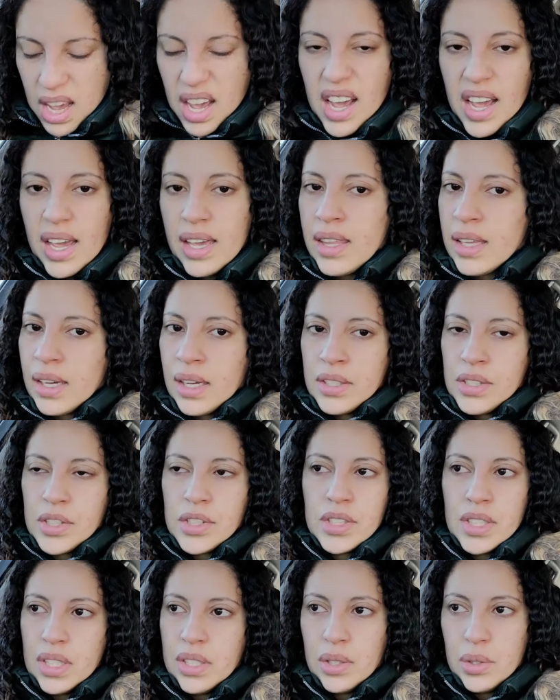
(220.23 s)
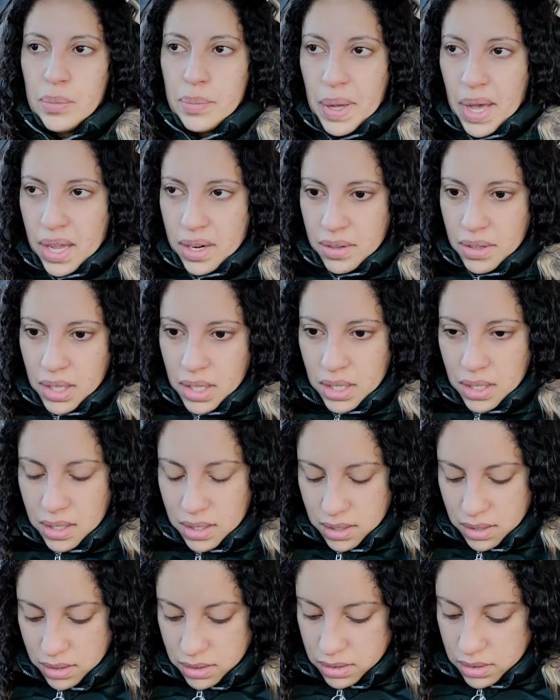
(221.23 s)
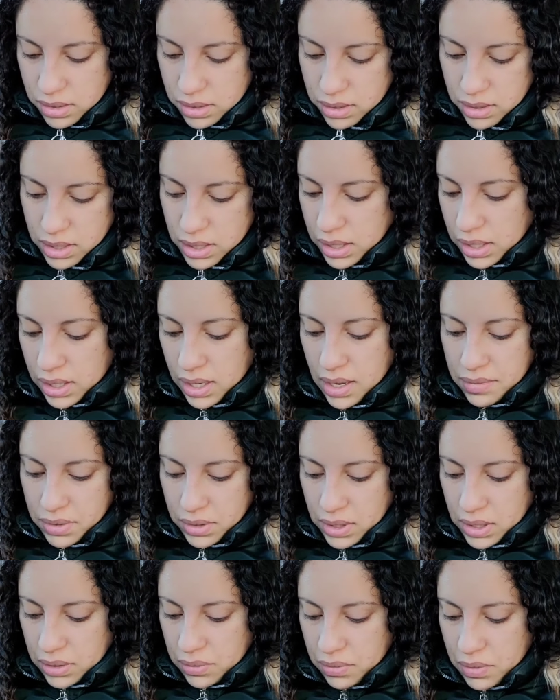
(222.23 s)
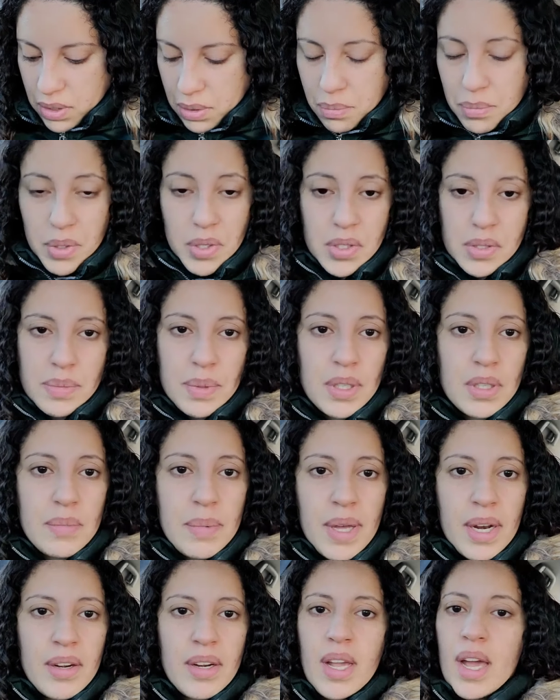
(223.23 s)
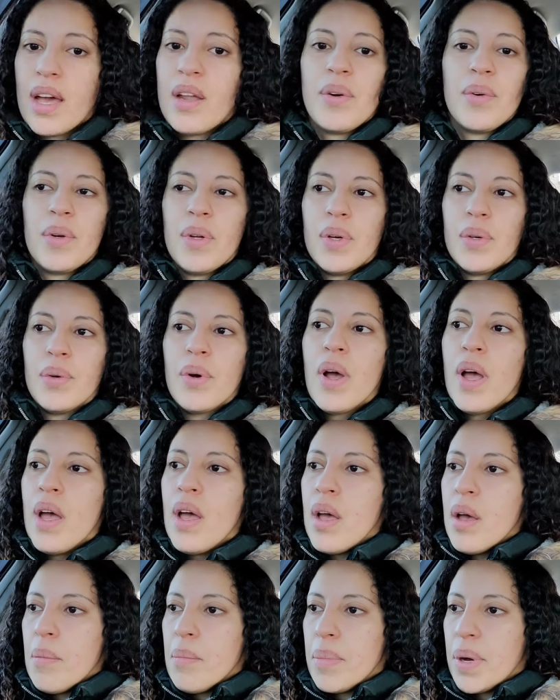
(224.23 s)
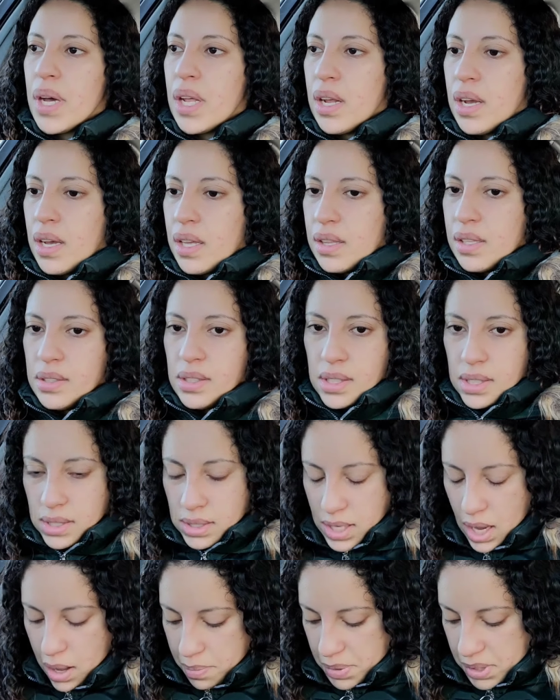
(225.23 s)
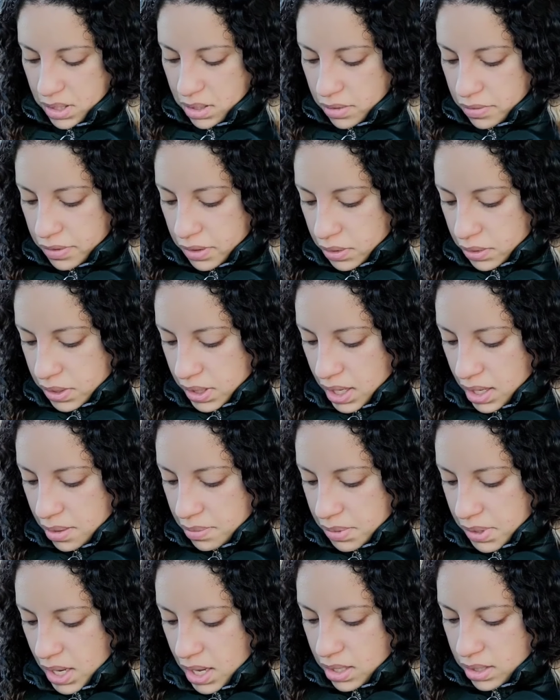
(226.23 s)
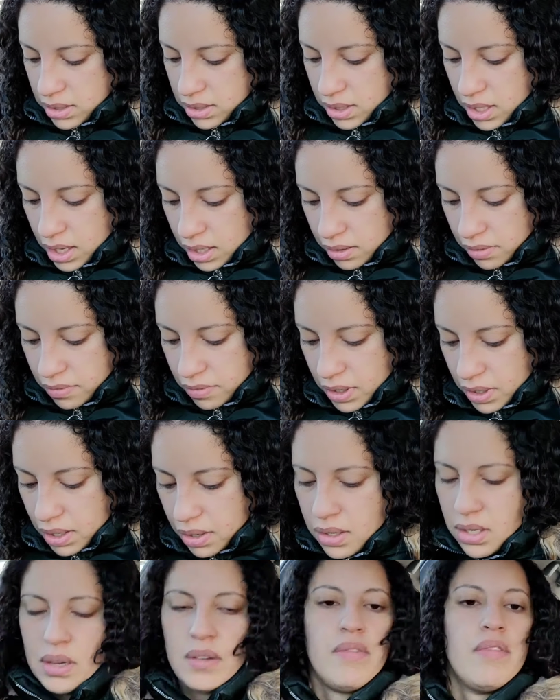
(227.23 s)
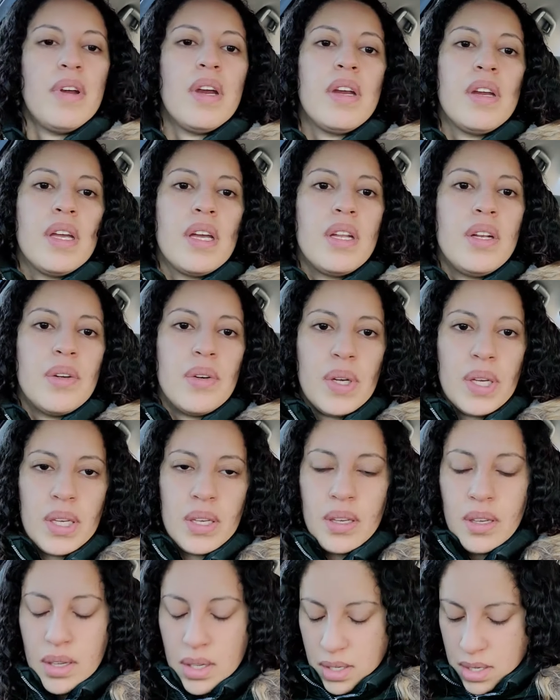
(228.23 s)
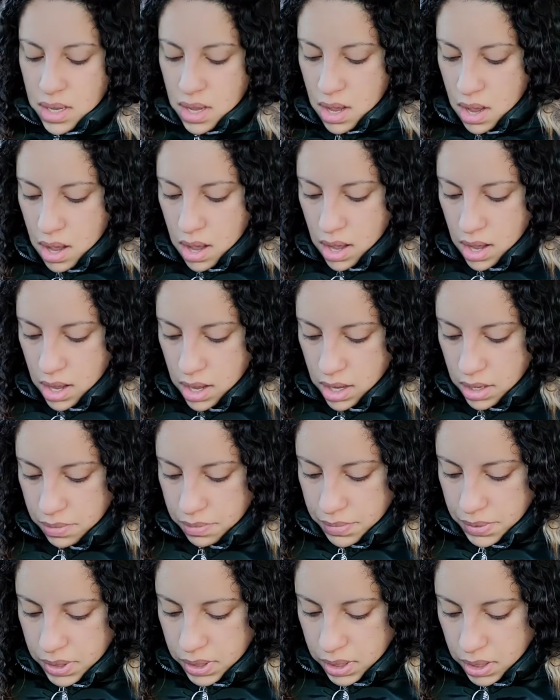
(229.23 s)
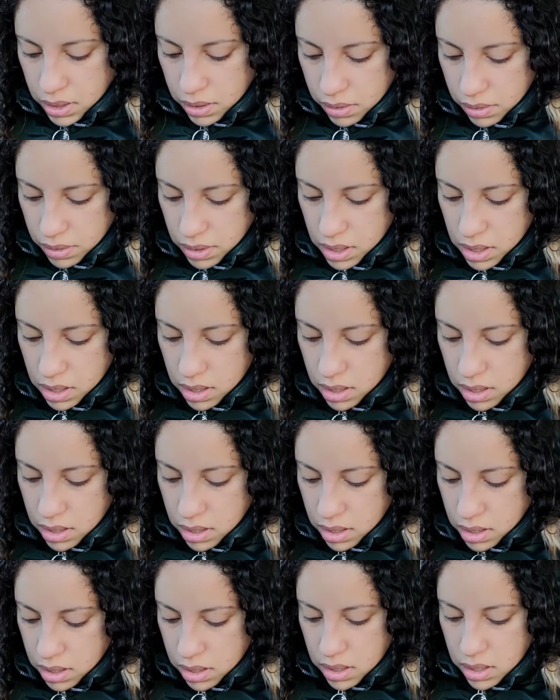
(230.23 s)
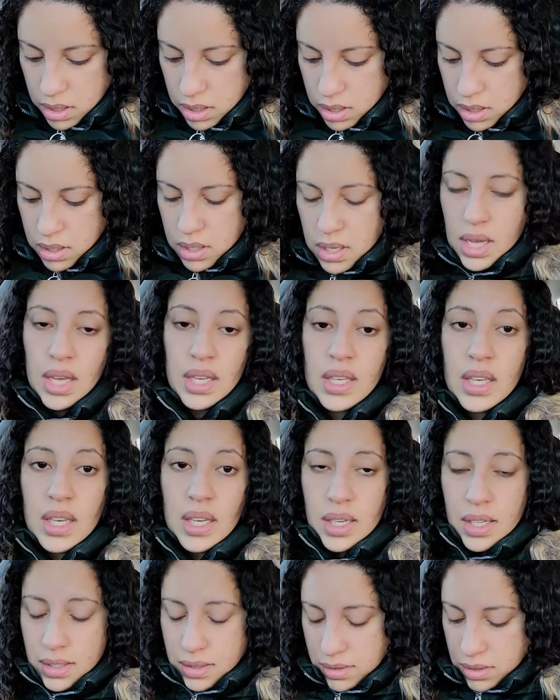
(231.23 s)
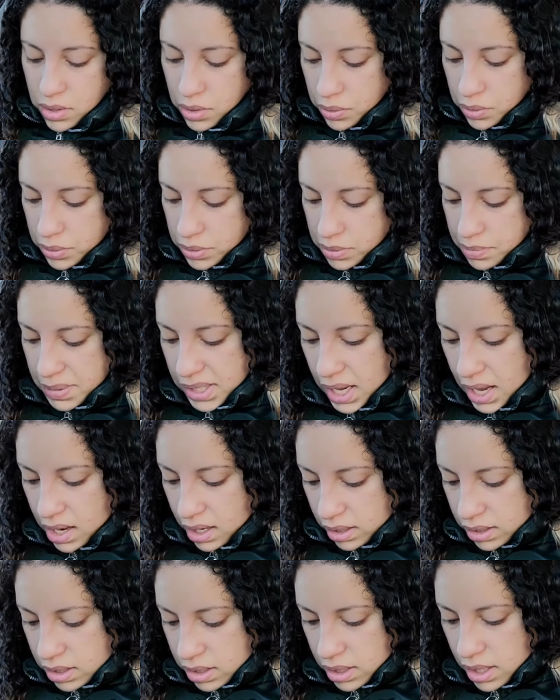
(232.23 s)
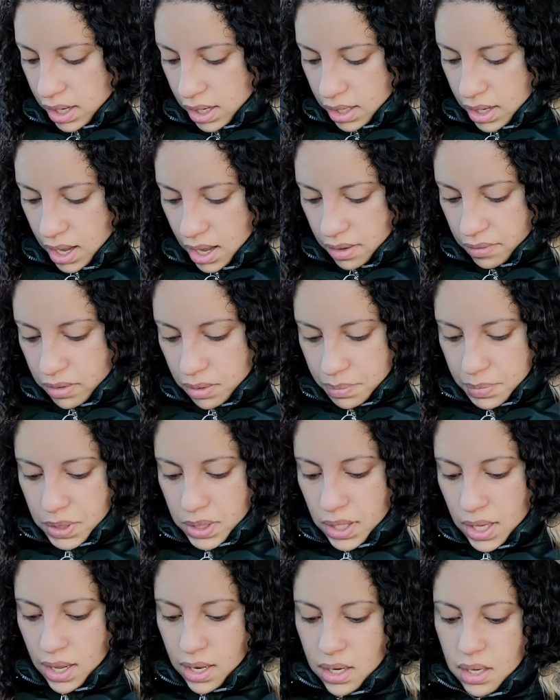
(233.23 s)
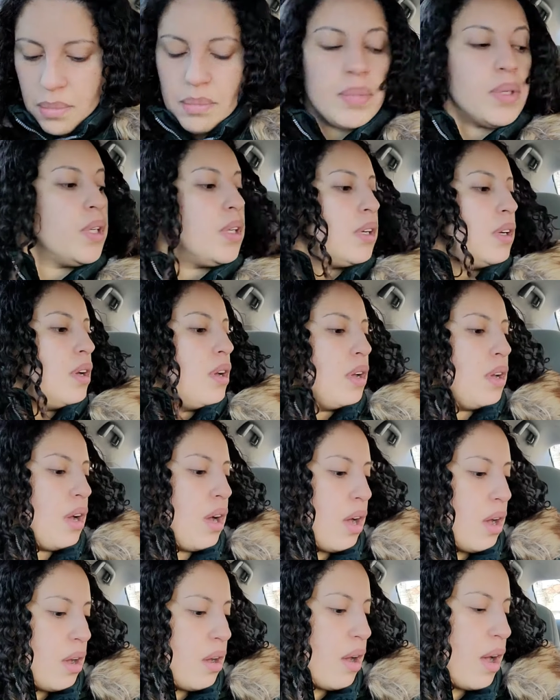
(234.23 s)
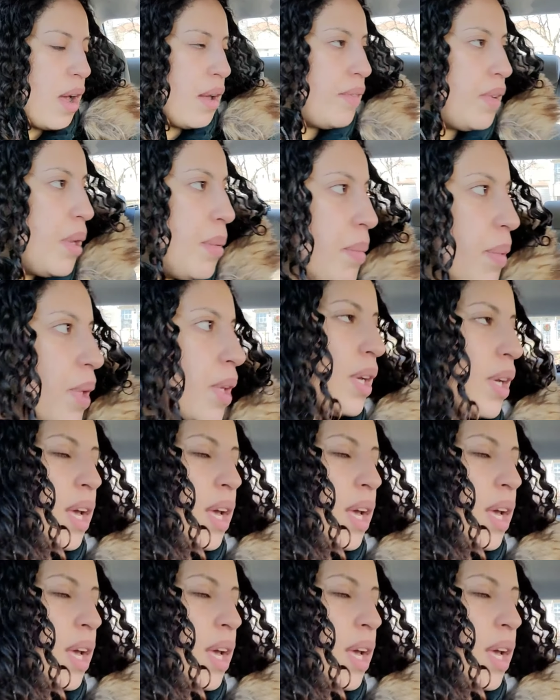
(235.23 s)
I think I just need a new battery or they're going to have to like reimburse me on the battery. I don't know. But uh, this has happened a few times and it's getting very, very annoying. Um, so I can't go to the mechanic today and have him look at it, but I'll have him look